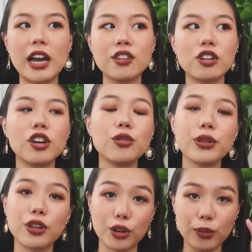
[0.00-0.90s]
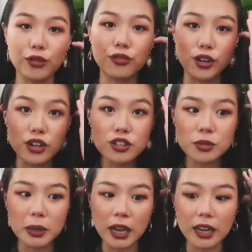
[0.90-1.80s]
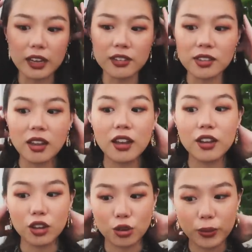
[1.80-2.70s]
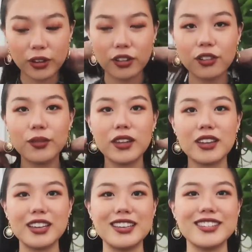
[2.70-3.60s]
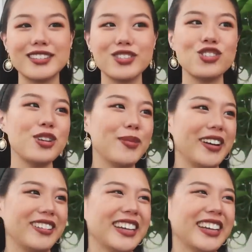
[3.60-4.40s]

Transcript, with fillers: I started with Goodwill first because Goodwill is cheaper.